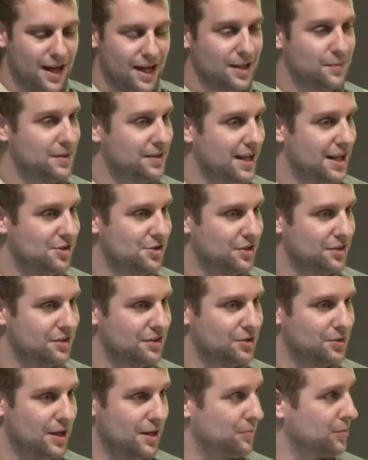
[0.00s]
documentation
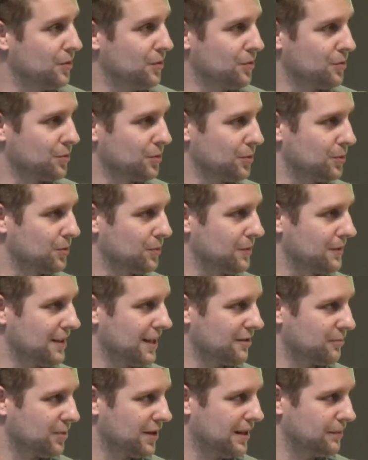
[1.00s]
to help you through a
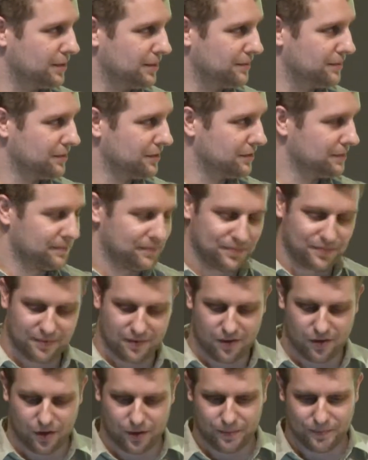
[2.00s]
lot of problems.
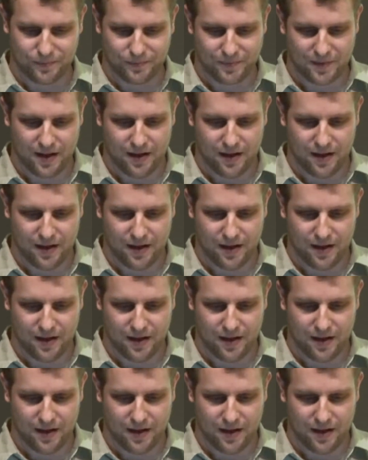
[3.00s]
So